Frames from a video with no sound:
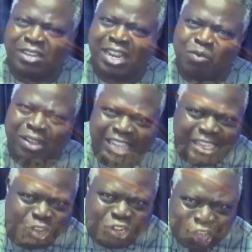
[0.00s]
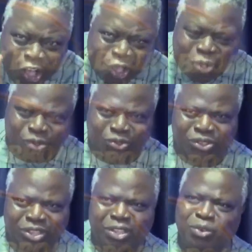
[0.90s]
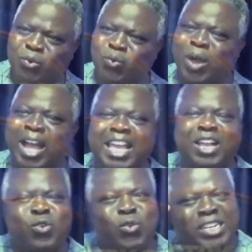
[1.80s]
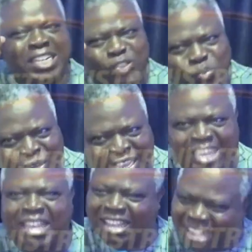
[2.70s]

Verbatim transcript: they wanted to know, why couldn't we